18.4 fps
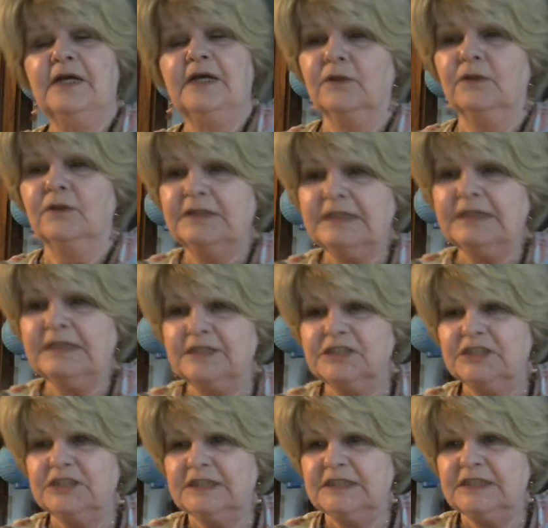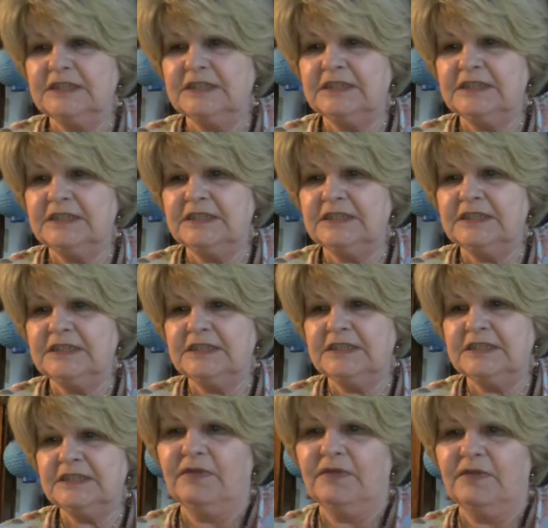Carol says she says the
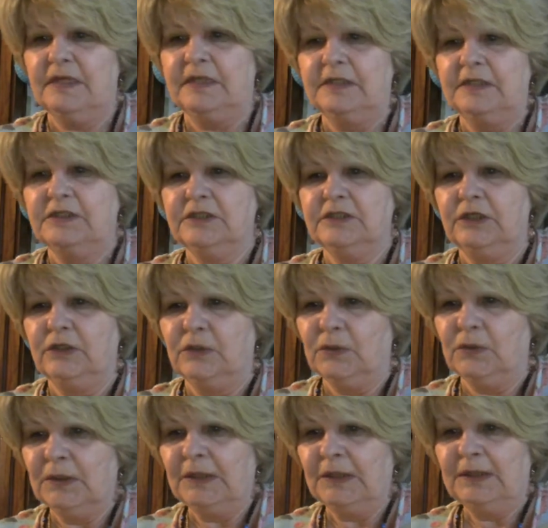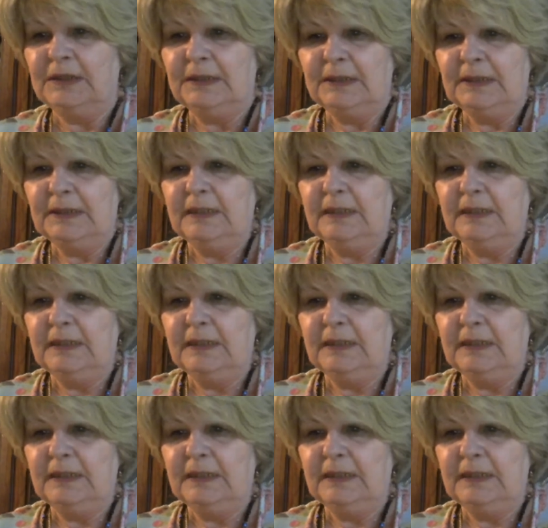same thing, too.